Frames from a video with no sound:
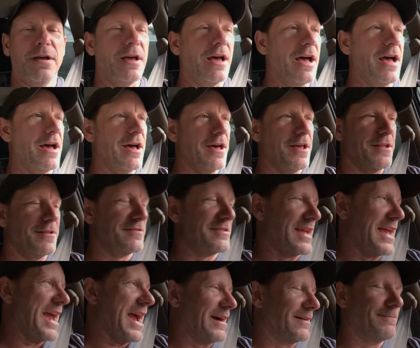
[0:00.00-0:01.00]
And
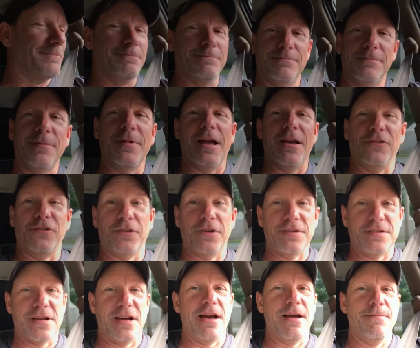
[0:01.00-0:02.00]
yeah, it was a
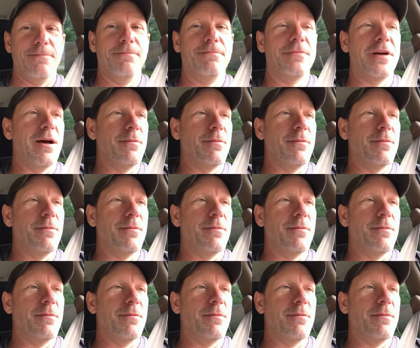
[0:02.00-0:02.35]
good time.